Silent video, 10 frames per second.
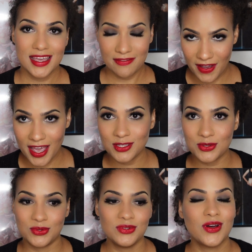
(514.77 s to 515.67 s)
if I
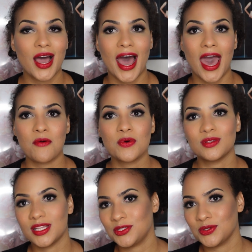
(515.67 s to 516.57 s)
do, I will
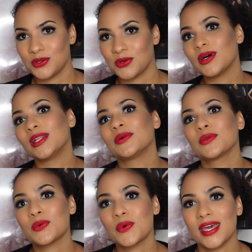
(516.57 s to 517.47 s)
let you know along
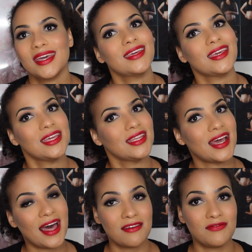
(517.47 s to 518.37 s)
the way in
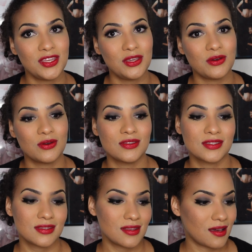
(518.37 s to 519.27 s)
other videos